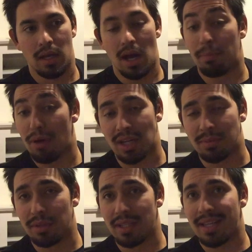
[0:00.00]

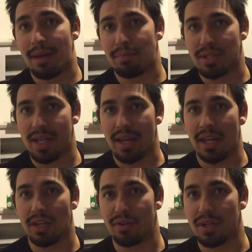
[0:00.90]
approximately 10%
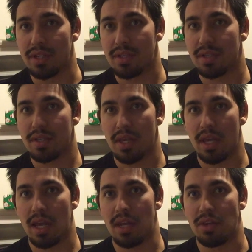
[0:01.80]
increase
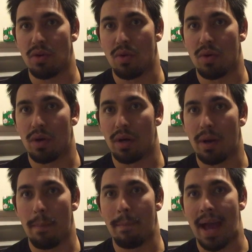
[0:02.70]
in your
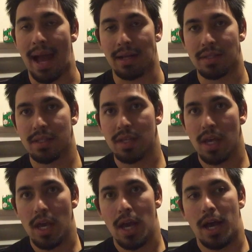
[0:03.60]
max.
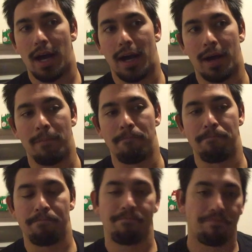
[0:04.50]

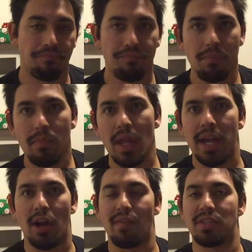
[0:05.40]

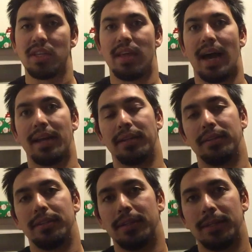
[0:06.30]
And obviously that
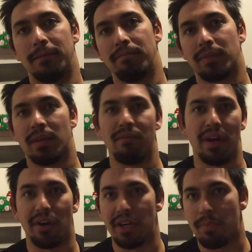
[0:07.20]
can
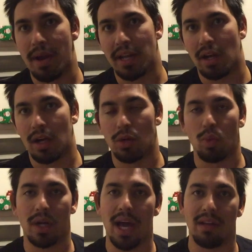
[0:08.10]
vary depending on
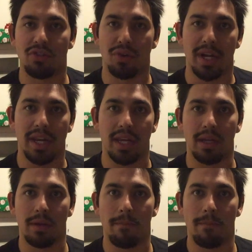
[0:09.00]
what kind of training